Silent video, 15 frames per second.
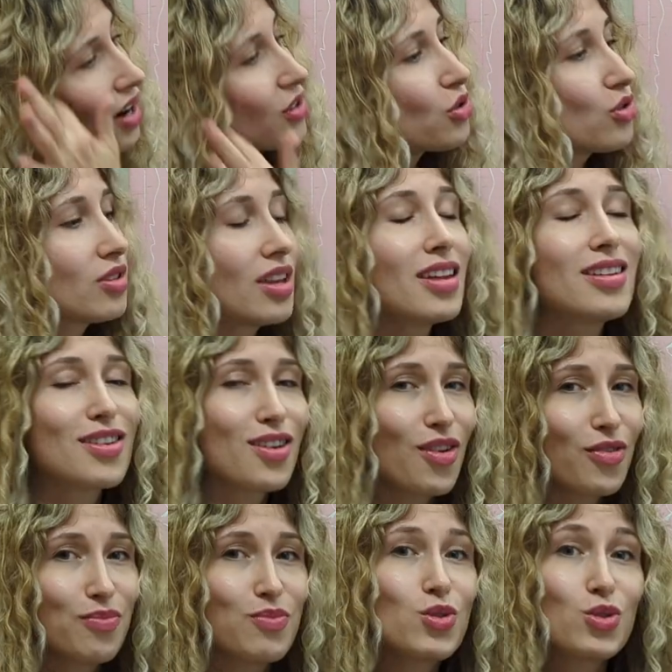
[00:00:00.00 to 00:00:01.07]
understanding
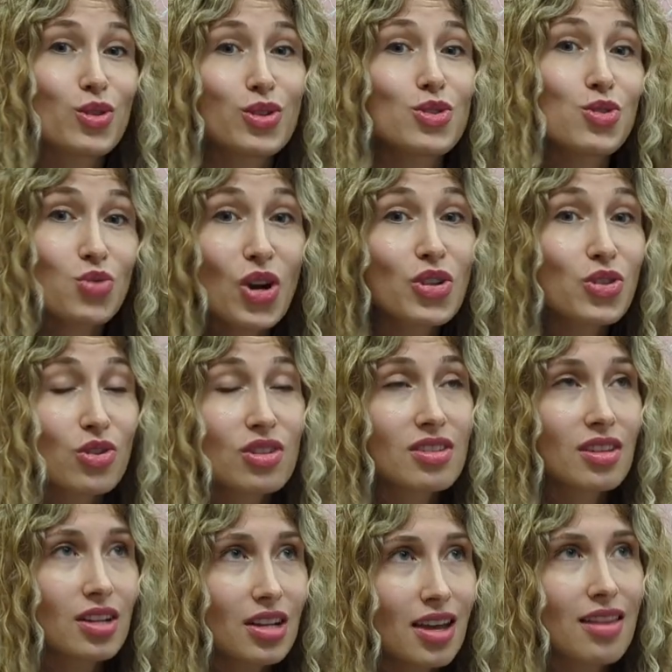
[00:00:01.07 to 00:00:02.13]
of musical structures,
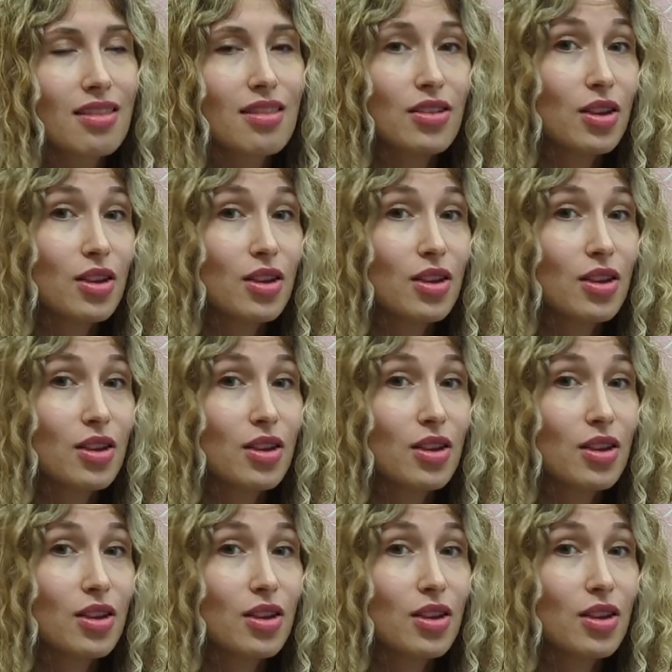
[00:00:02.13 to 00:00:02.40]
and again,